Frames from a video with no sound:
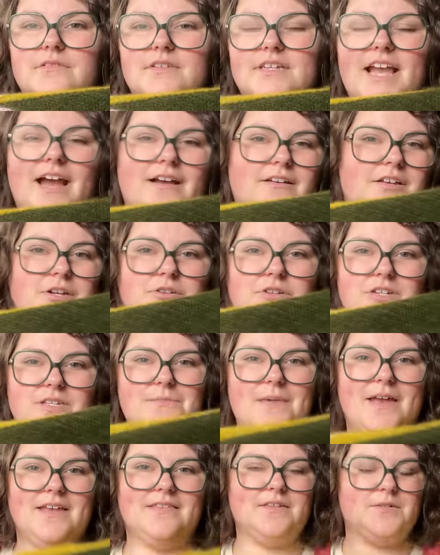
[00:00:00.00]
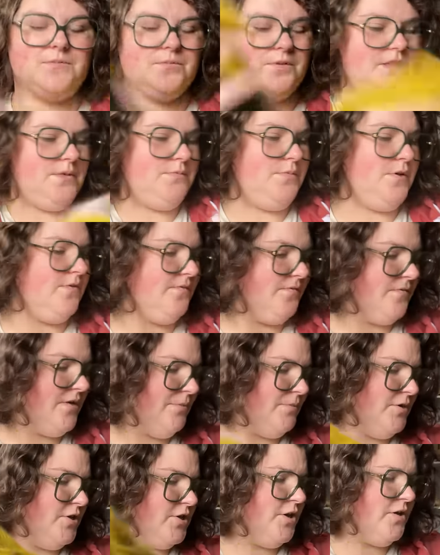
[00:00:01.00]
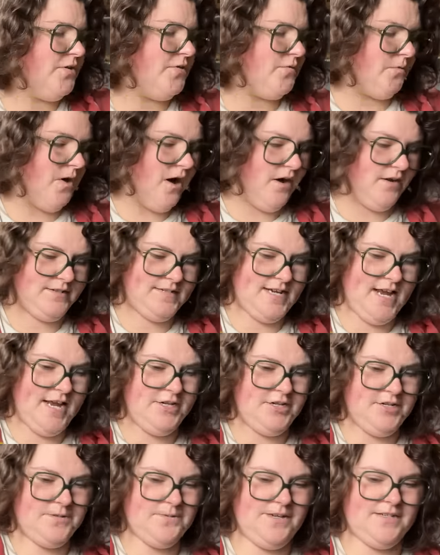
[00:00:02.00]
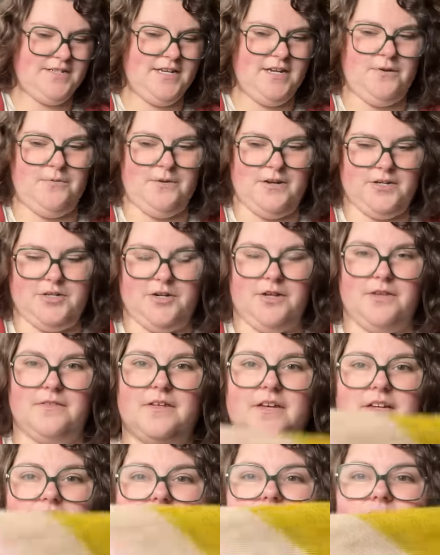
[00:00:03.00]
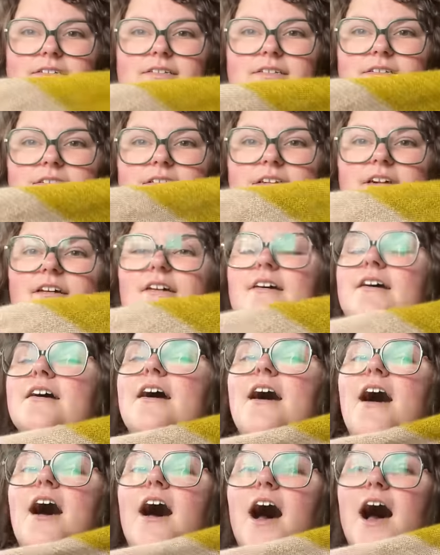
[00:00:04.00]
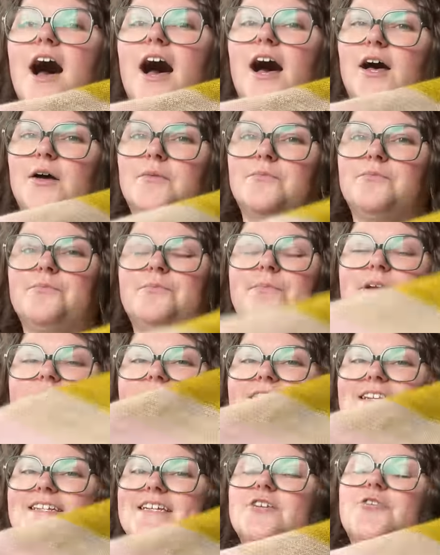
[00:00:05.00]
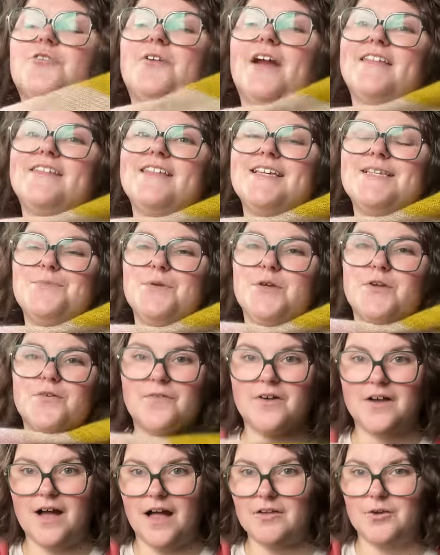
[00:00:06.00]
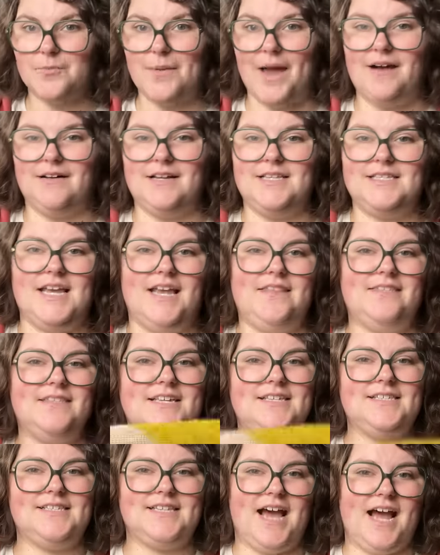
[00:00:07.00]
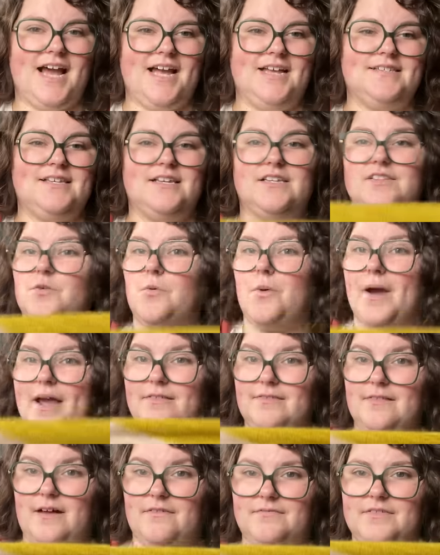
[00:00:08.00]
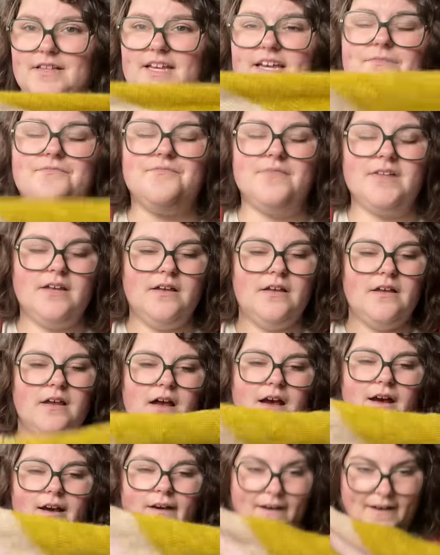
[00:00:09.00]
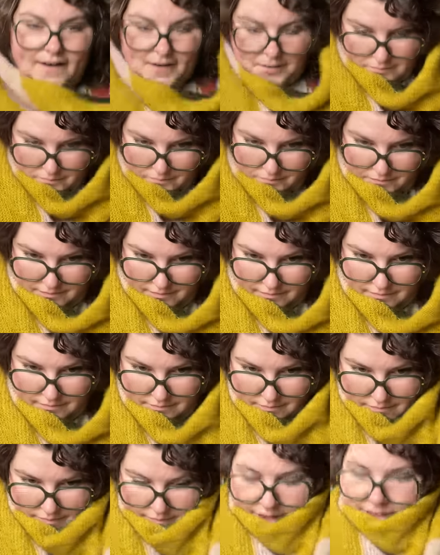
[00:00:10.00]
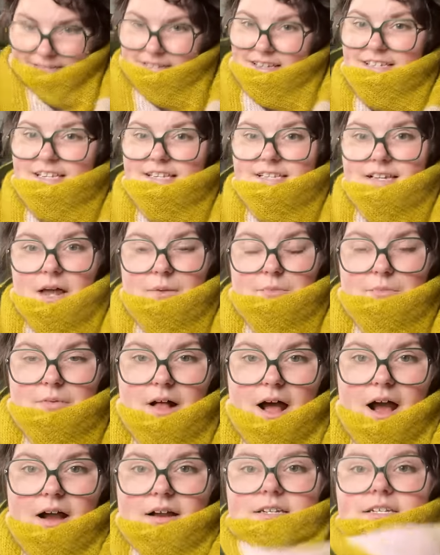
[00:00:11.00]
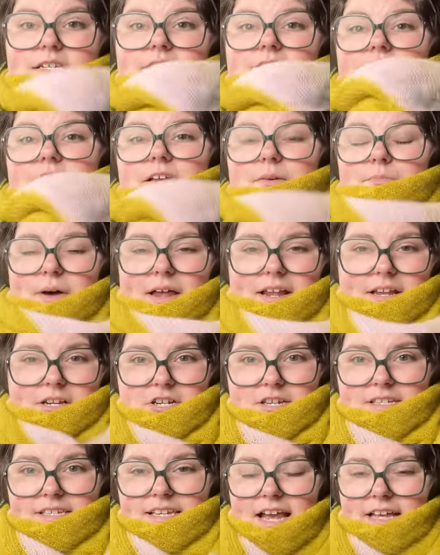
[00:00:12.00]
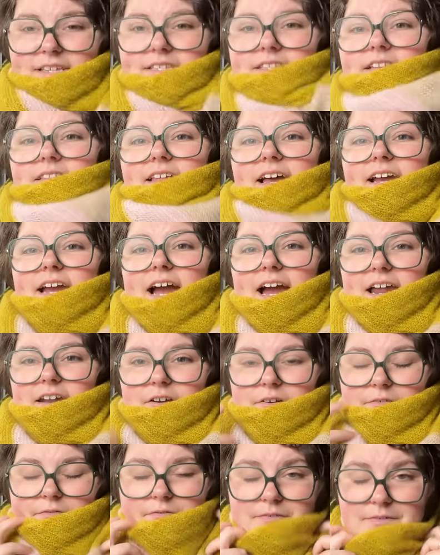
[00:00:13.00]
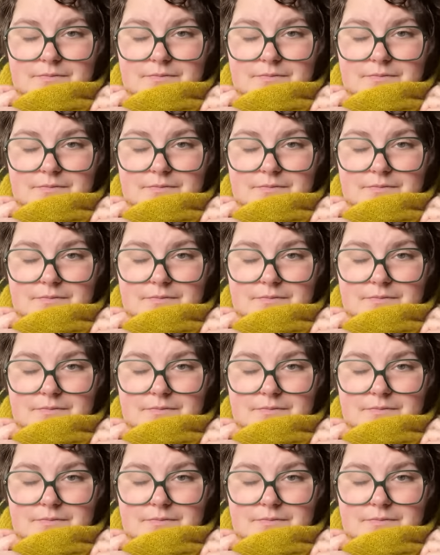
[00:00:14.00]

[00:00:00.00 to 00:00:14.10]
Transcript: yeah, you just make this really beautiful, I'm gonna show you the wrong side just because I don't wanna show you the, um, but you get to create these beautiful color palettes and this size is quite lovely. Um, and this is unblocked, but it's just nice to like kind of